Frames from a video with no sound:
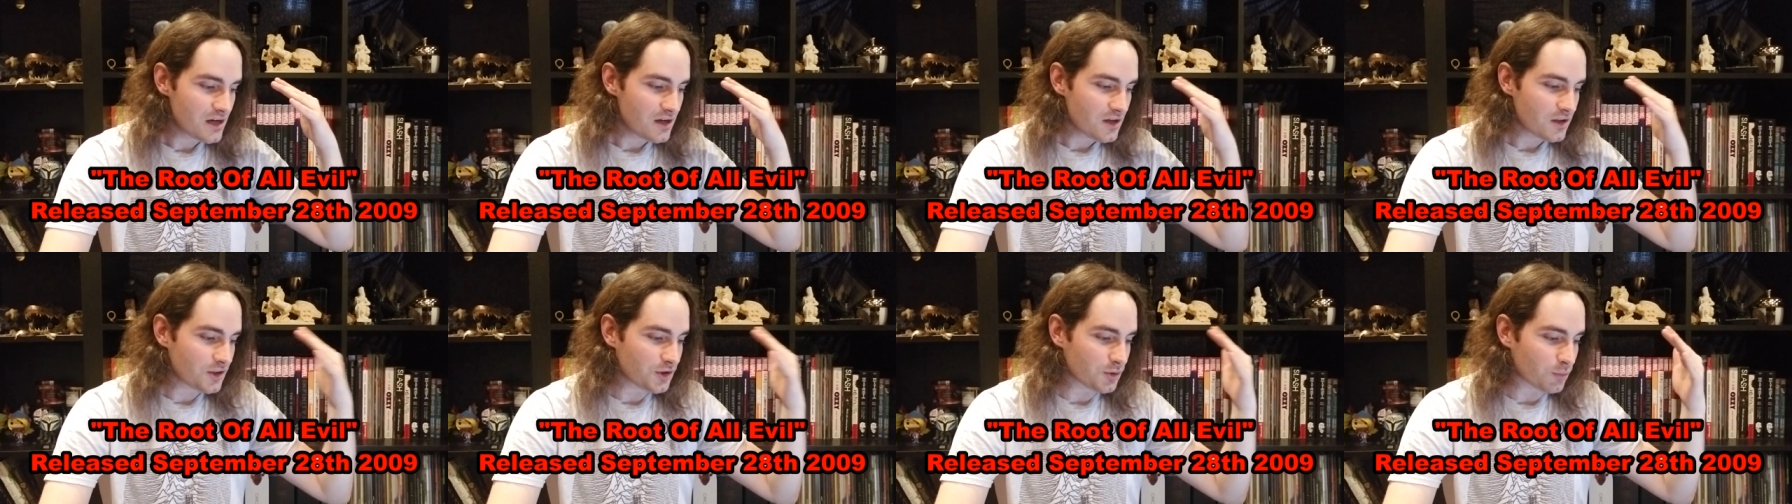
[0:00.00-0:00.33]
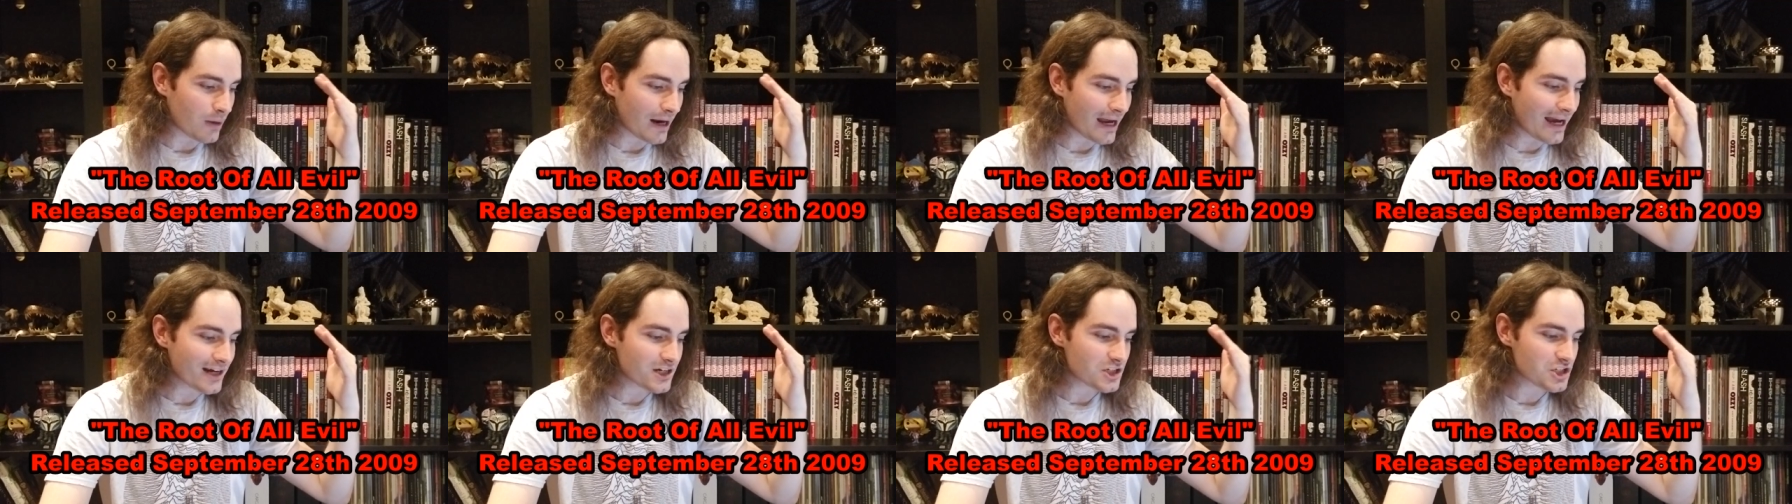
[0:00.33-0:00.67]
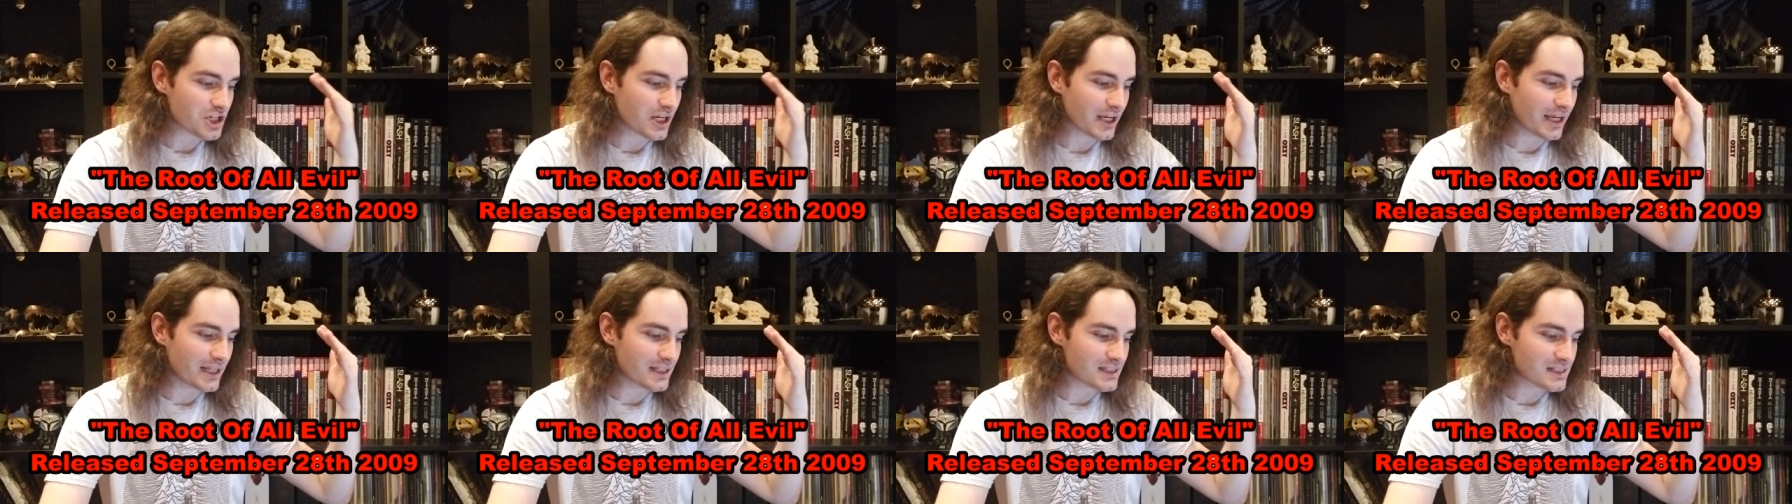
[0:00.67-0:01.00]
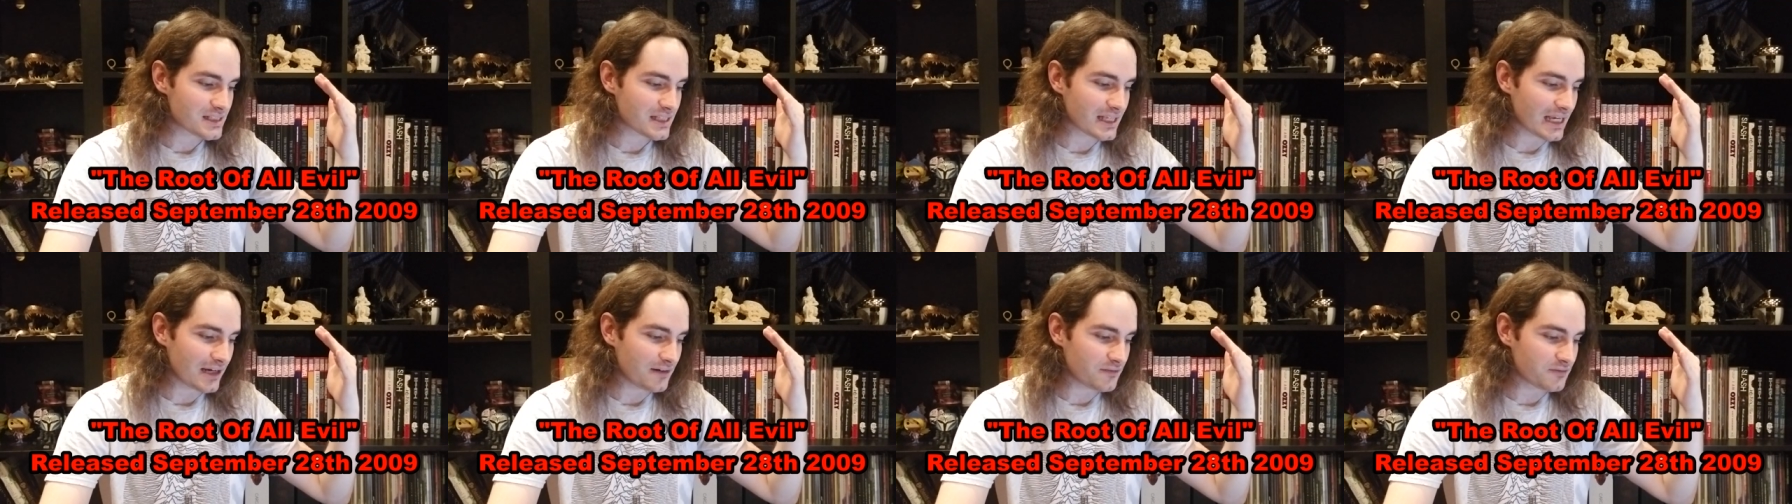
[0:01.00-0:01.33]
Thrash Hits
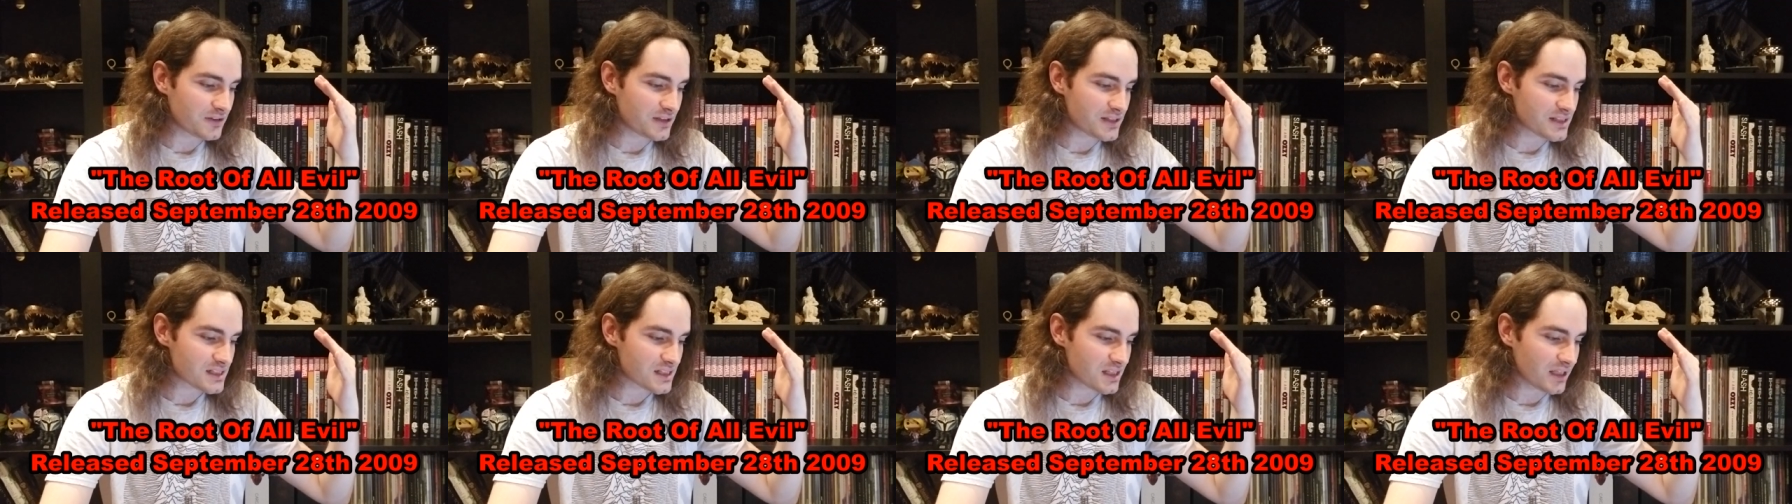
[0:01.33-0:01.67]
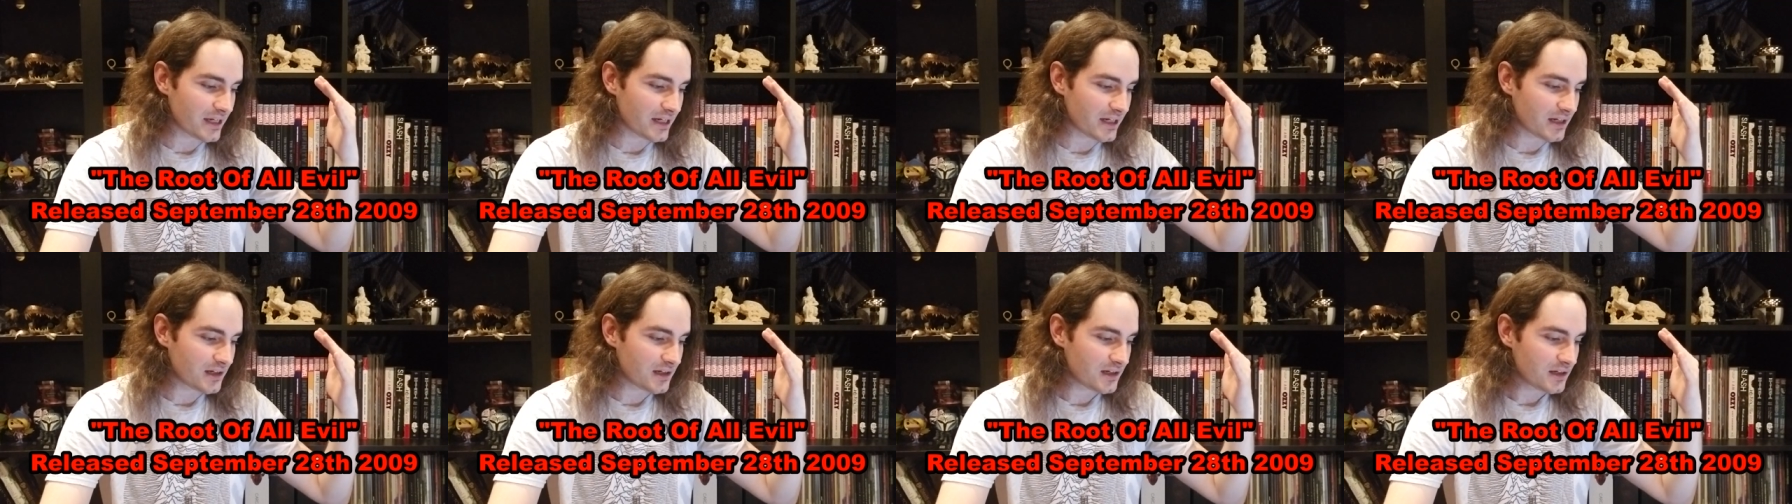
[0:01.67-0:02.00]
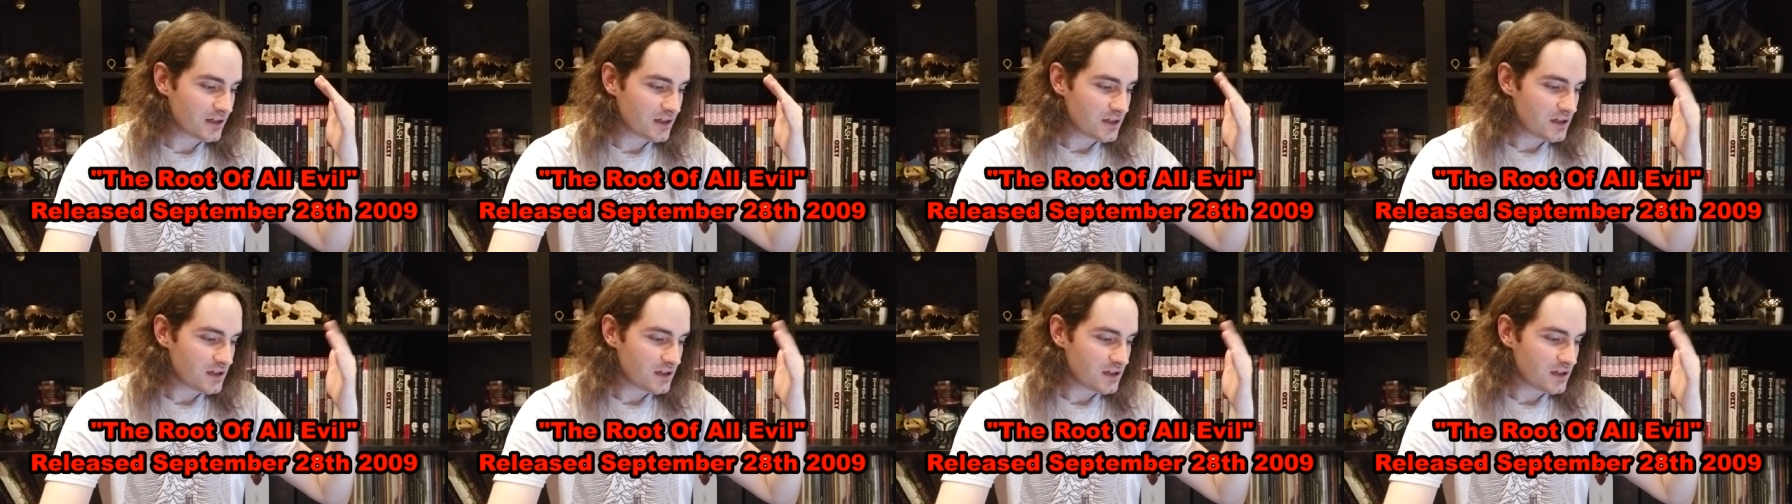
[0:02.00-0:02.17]
gave this like